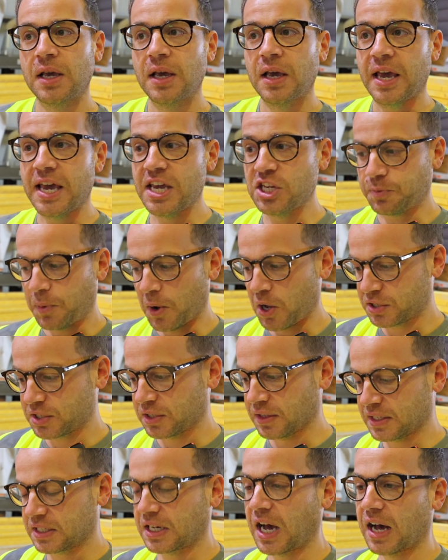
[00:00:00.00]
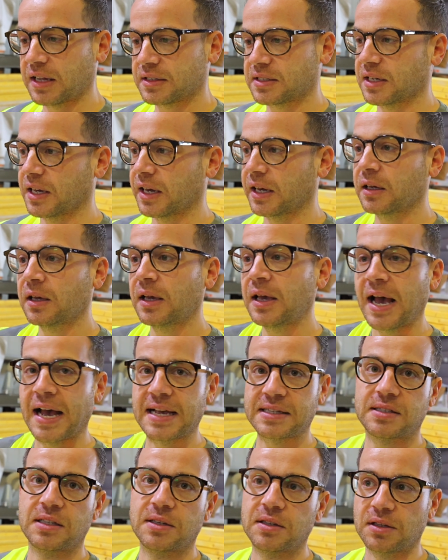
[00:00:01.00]
each person that's cutting has
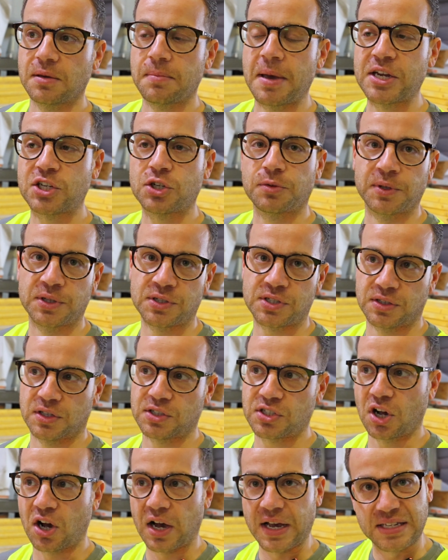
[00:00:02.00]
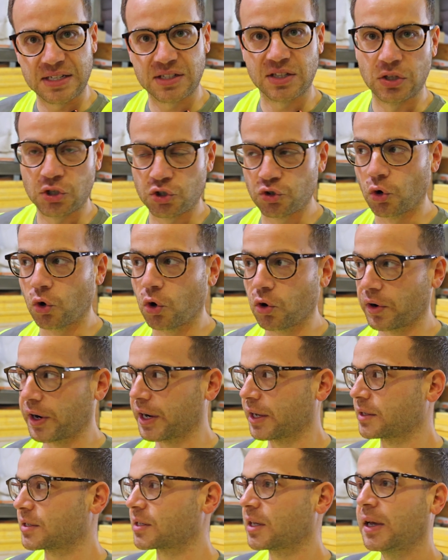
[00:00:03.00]
the measurements and the sizes and the
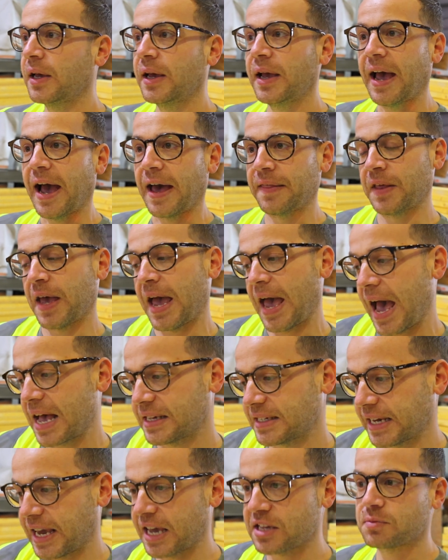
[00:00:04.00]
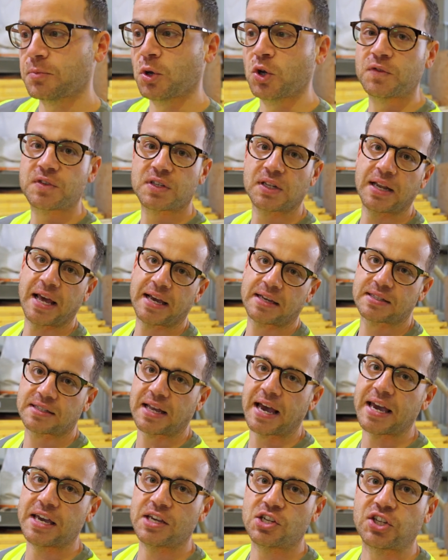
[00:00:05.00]
drawings, And as it gets moved to the next
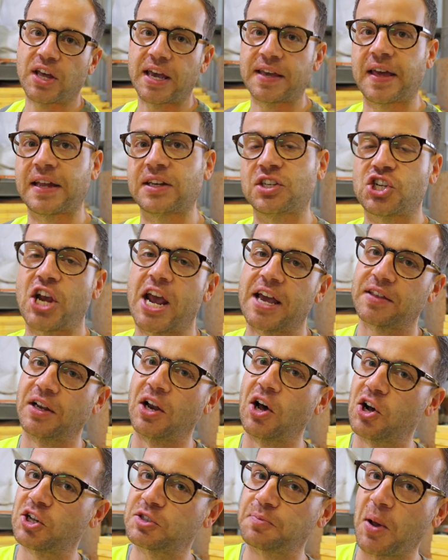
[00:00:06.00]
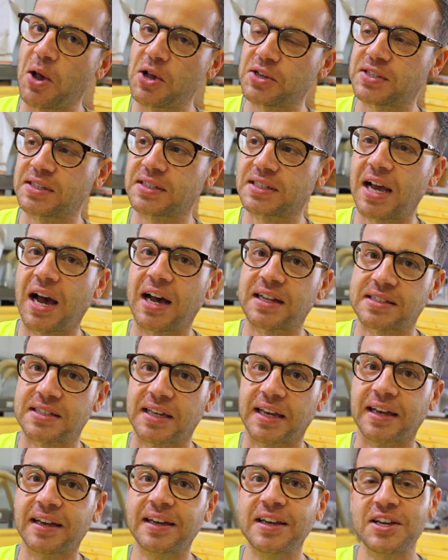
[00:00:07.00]
stage, they then check the last person's
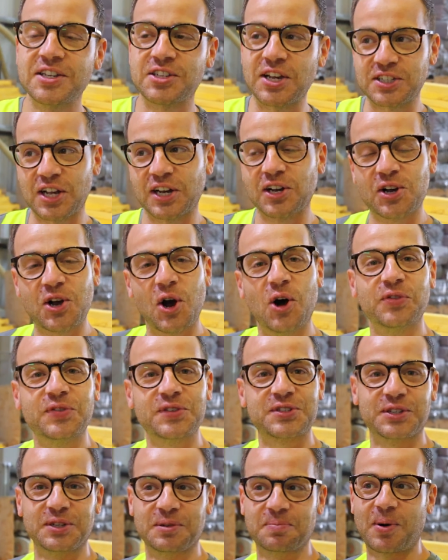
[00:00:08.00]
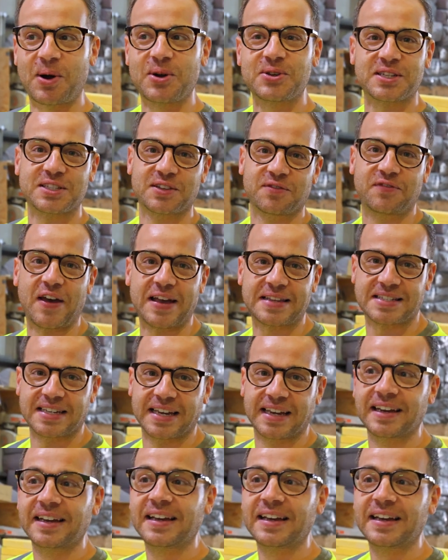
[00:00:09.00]
cutting. So it's like a constant process of vetting.